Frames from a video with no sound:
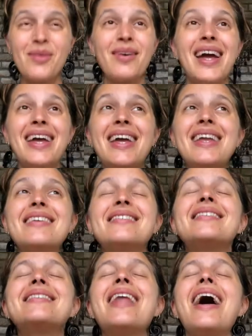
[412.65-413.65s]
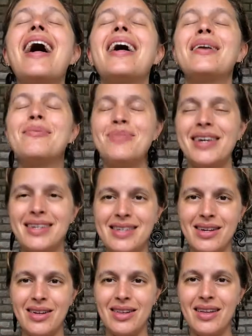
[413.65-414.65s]
right? It is not a big
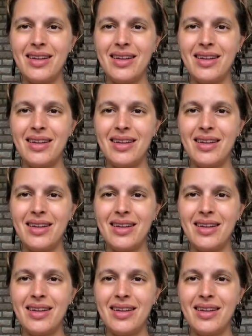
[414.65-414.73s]
deal.